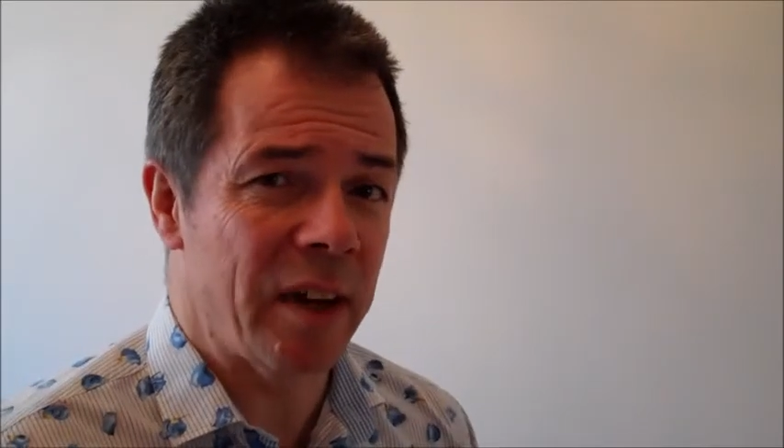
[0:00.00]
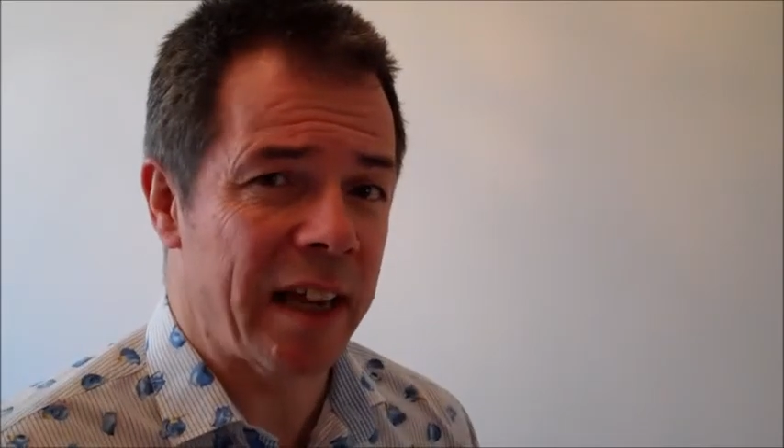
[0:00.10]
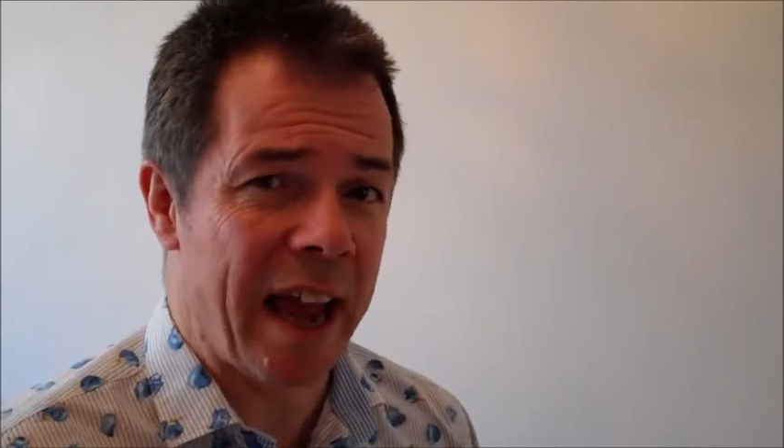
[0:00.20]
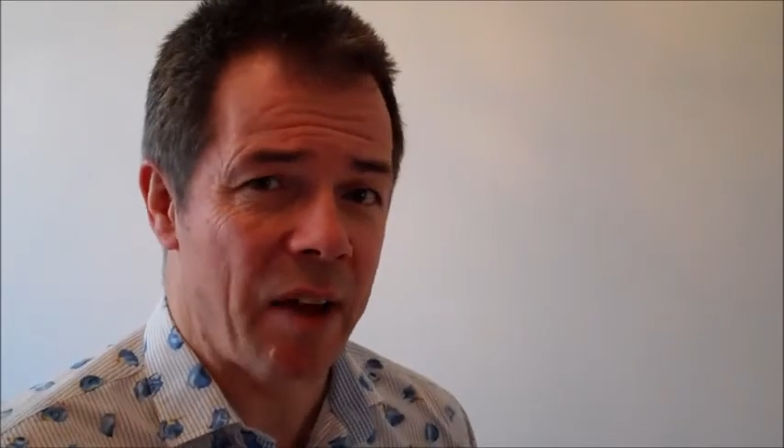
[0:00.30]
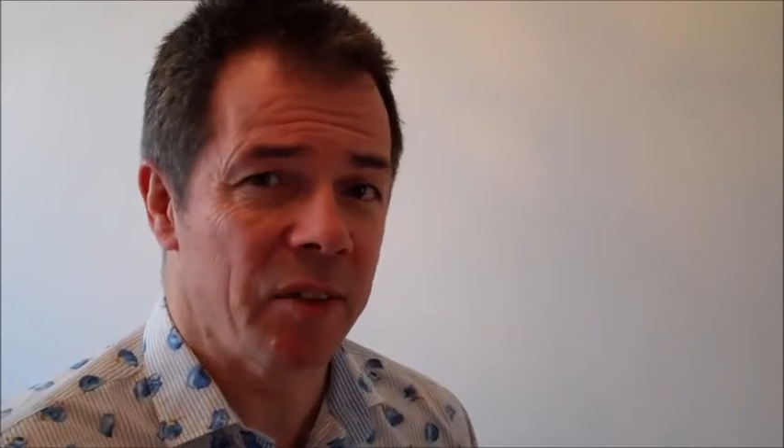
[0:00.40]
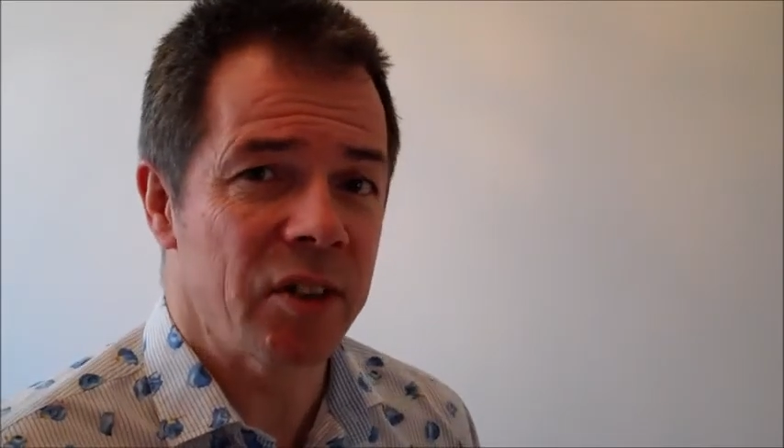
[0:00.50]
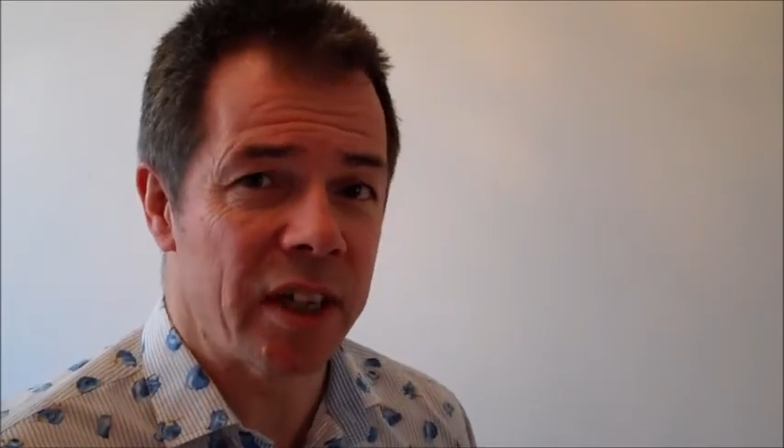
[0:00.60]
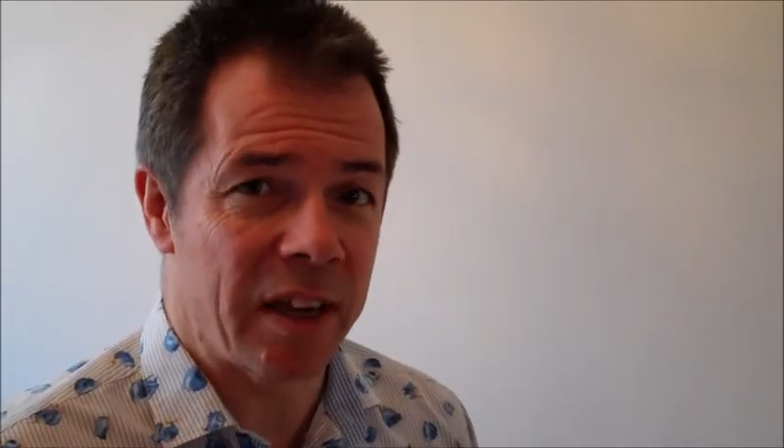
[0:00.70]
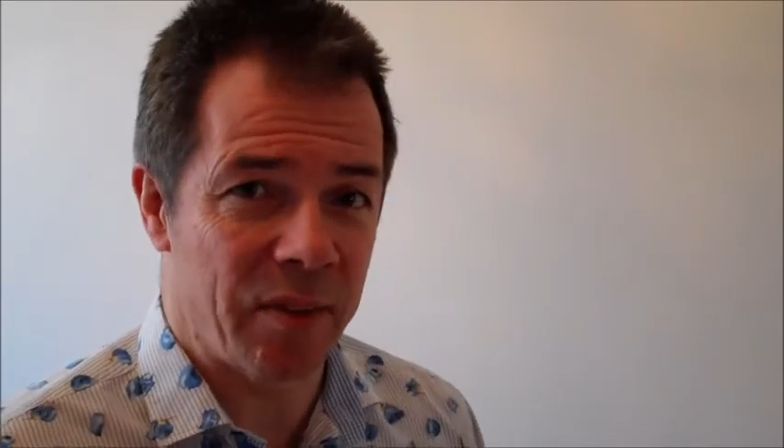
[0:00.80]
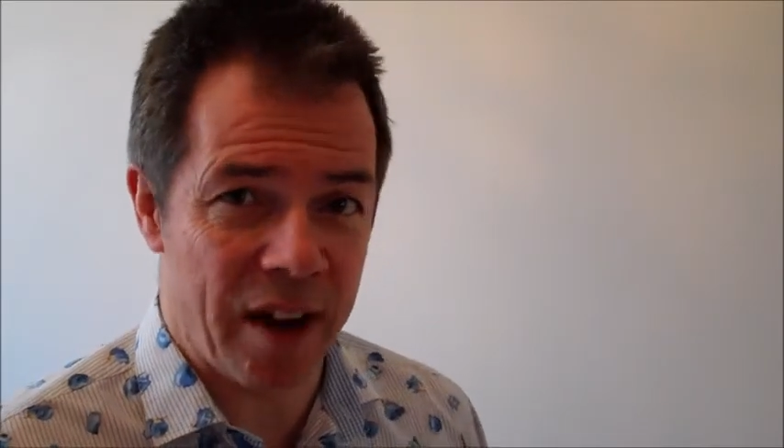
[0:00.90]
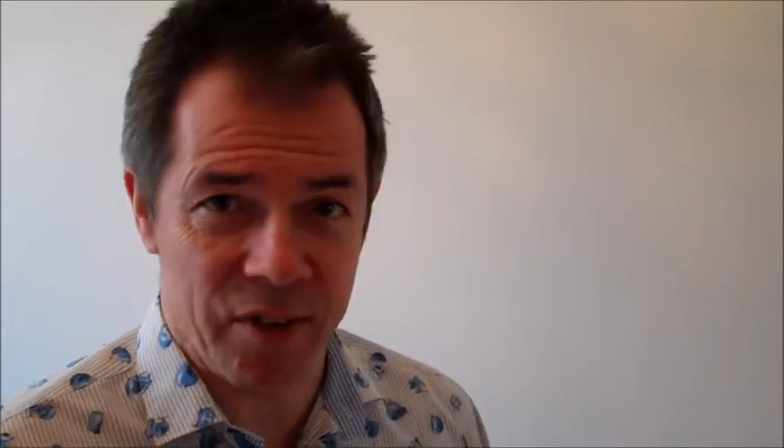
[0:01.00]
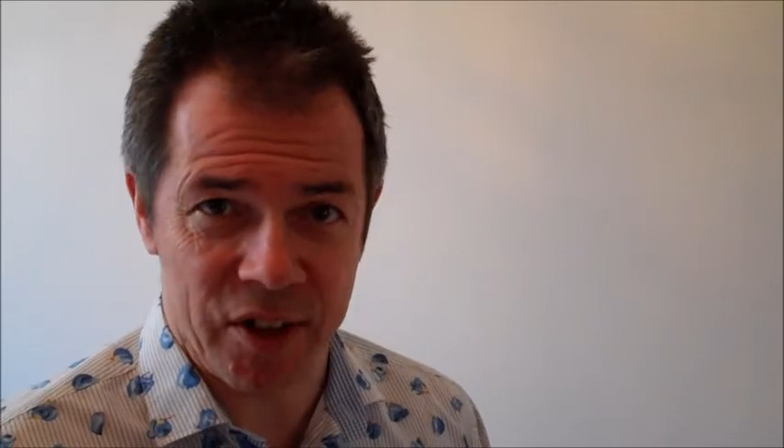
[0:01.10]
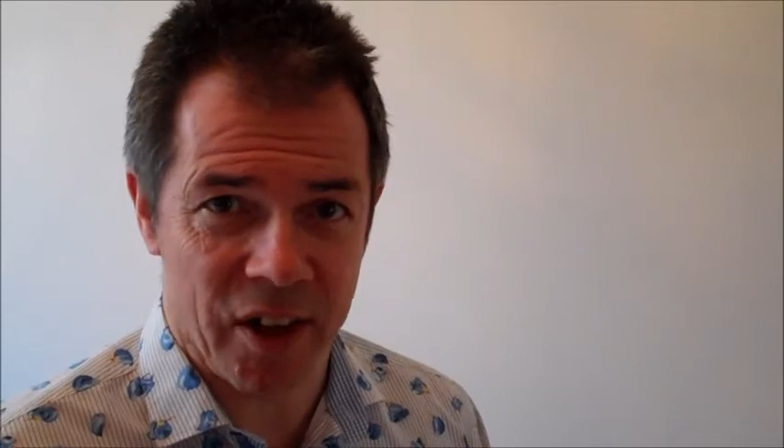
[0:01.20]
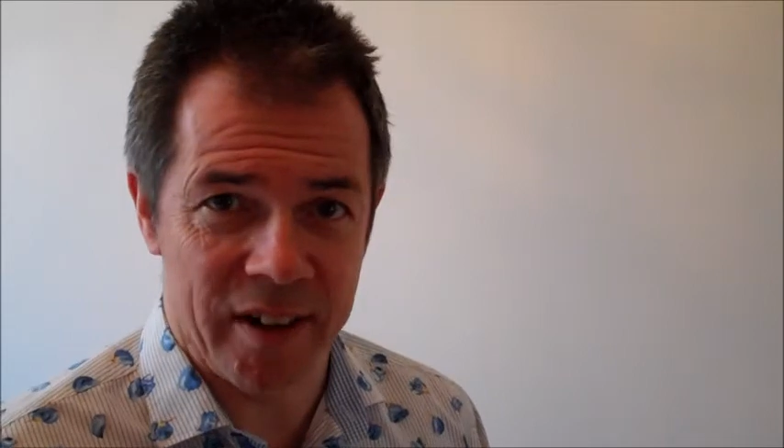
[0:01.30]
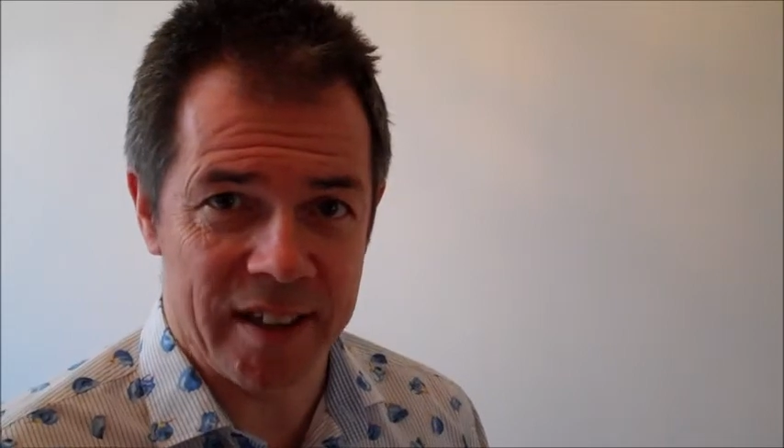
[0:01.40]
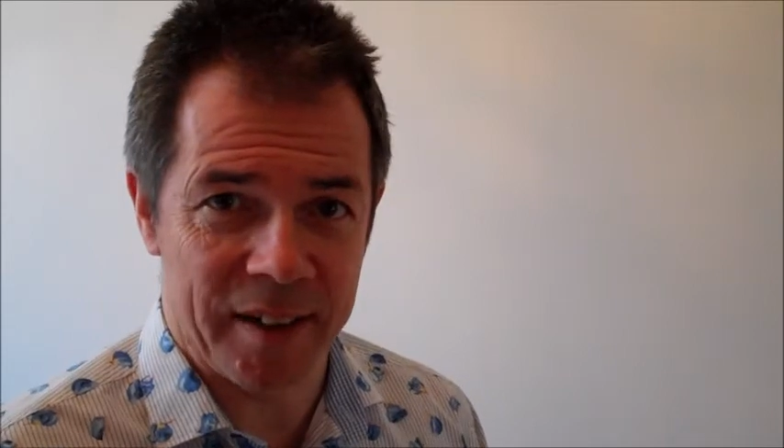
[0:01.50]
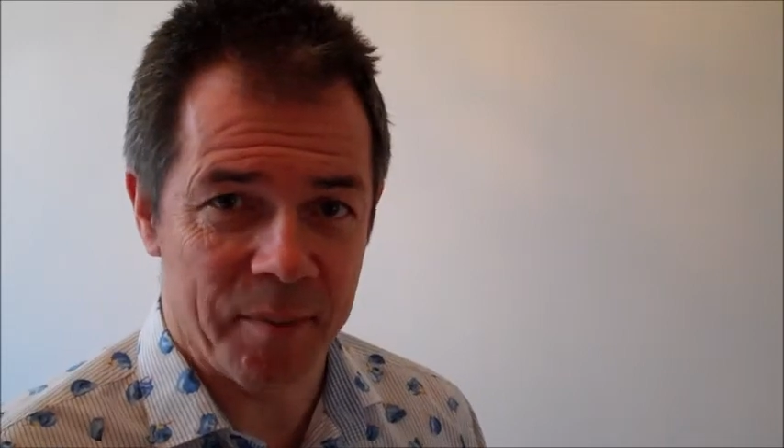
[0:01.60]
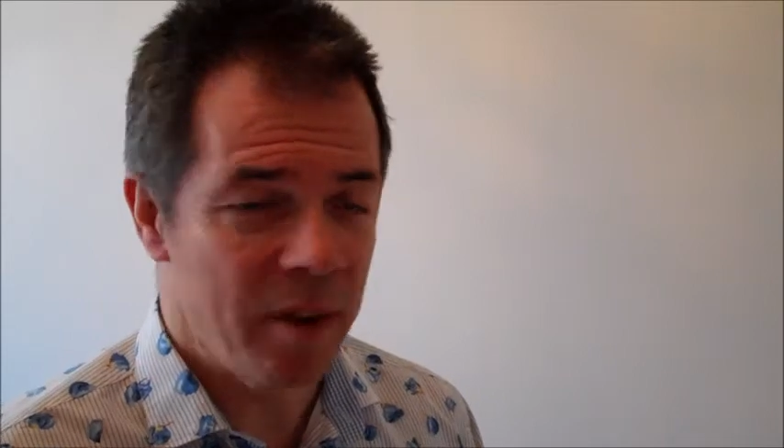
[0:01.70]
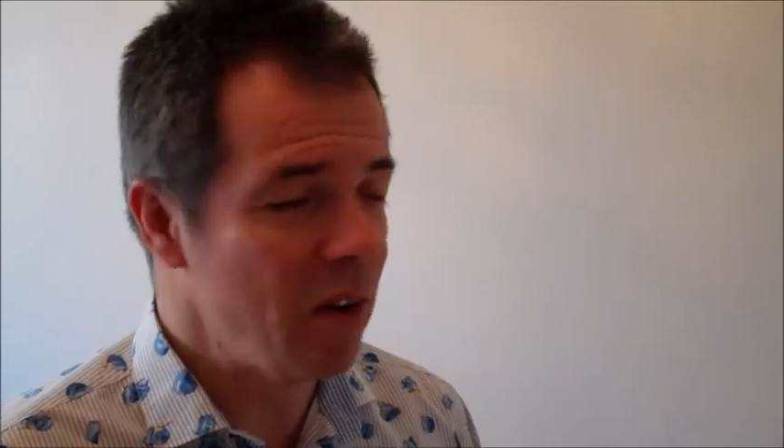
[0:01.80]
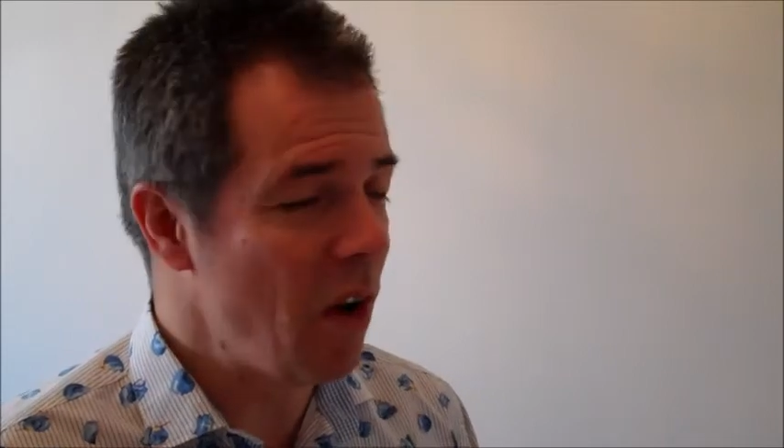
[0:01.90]
account that's going to give you that return, is it?
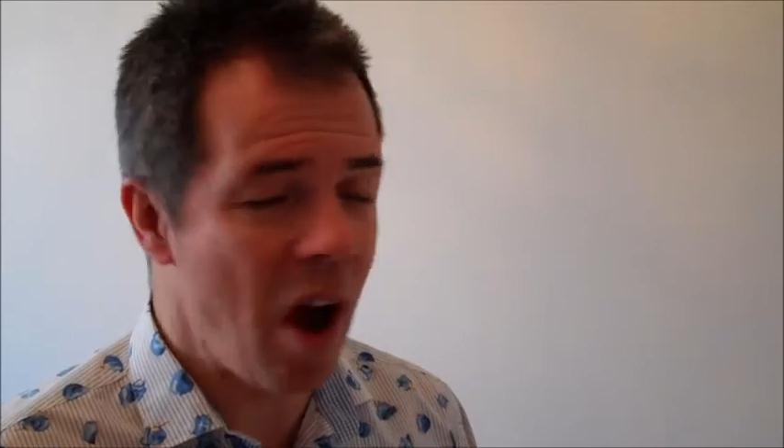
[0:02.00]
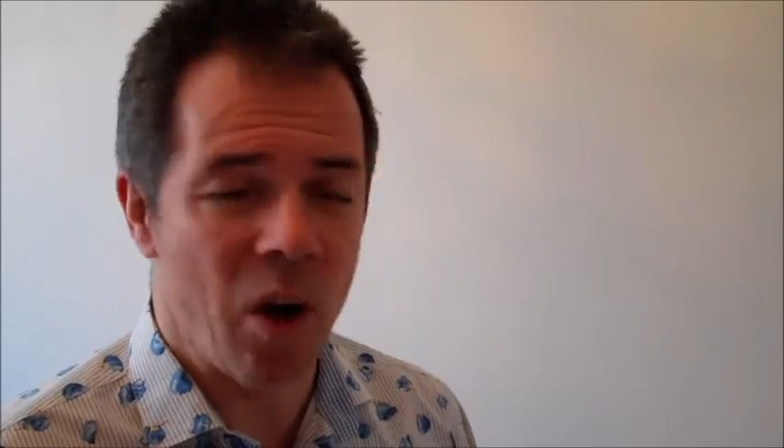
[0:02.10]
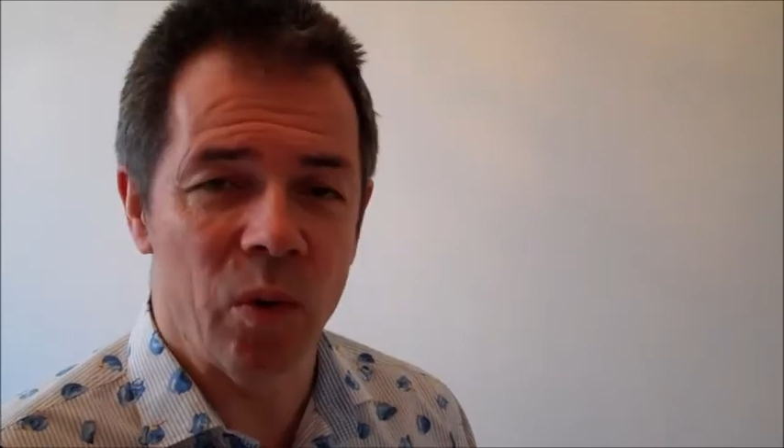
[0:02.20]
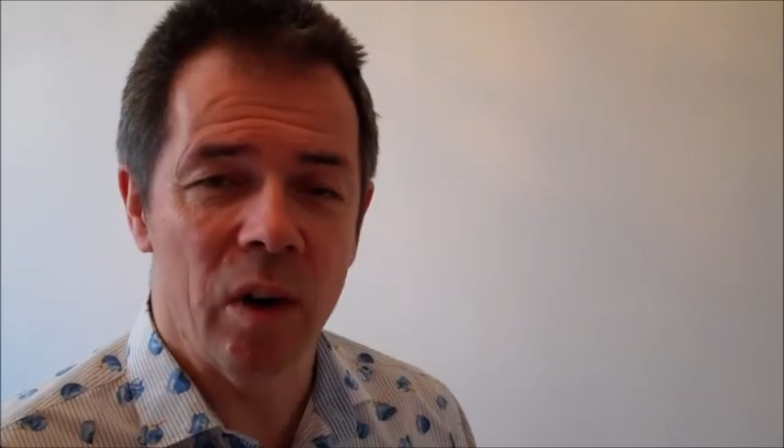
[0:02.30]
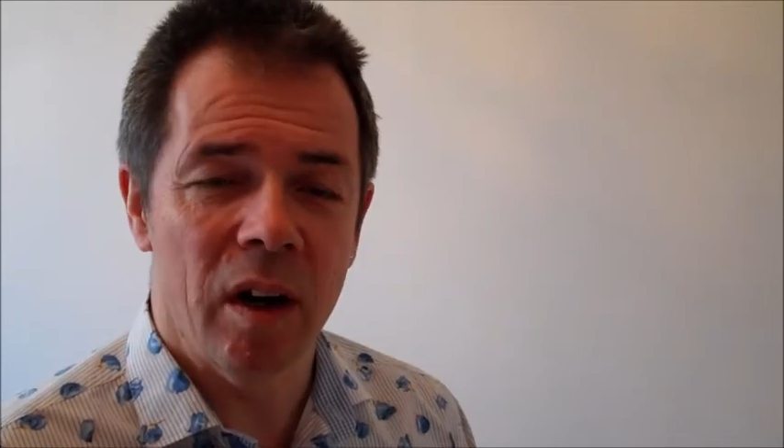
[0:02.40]
No.